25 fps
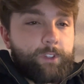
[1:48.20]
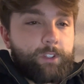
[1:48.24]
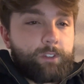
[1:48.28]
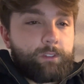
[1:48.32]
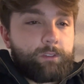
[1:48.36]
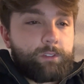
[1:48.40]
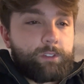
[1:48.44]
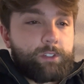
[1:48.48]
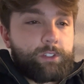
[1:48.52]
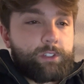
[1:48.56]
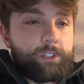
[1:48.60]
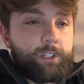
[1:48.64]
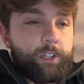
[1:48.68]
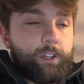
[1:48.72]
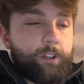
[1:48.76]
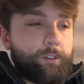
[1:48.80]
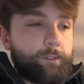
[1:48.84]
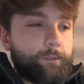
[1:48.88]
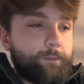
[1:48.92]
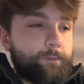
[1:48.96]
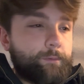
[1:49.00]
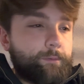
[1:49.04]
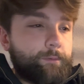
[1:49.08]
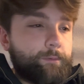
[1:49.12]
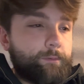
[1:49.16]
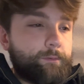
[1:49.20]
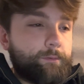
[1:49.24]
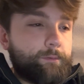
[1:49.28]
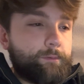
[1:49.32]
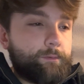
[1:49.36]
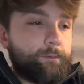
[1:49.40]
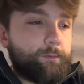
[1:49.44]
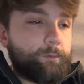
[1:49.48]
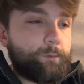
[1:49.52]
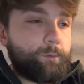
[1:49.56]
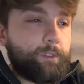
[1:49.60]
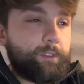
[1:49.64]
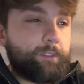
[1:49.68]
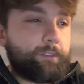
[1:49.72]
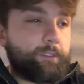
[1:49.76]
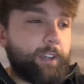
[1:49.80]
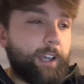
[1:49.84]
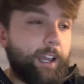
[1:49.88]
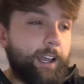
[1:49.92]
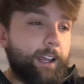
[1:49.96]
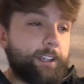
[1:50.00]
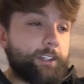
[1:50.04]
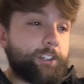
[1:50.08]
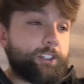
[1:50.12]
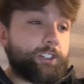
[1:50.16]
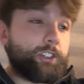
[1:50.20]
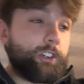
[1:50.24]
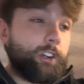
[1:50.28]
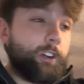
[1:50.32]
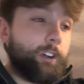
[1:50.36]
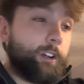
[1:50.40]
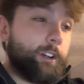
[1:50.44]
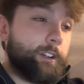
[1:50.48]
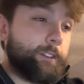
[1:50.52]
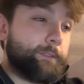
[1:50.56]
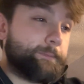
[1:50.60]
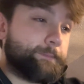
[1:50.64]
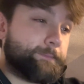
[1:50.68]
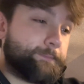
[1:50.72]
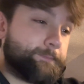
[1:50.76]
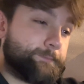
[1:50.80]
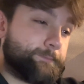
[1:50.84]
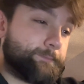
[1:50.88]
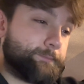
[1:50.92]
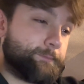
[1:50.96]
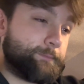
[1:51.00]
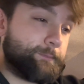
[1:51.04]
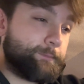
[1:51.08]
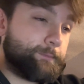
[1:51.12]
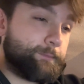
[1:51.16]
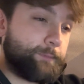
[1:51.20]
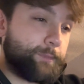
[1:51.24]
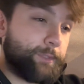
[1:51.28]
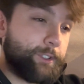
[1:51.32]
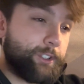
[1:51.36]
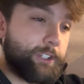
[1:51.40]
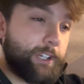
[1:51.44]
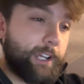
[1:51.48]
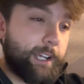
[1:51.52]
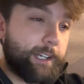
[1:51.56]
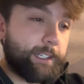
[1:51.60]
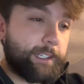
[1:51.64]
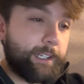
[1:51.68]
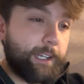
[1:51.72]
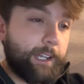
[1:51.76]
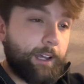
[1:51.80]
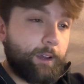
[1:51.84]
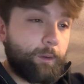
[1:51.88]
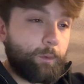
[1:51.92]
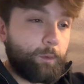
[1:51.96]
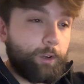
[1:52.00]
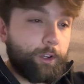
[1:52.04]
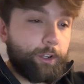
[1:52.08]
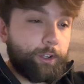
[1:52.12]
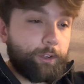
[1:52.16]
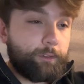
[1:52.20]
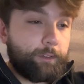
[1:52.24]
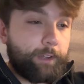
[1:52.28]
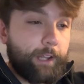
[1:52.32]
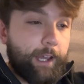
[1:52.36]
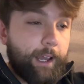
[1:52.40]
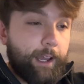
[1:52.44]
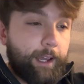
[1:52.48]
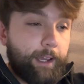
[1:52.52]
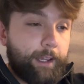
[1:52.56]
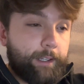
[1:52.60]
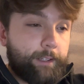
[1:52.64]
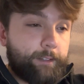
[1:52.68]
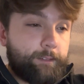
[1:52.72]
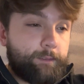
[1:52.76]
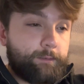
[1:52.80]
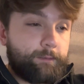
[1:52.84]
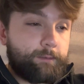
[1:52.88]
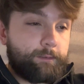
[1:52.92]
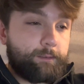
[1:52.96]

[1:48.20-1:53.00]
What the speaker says: So we've got Sean projected at 109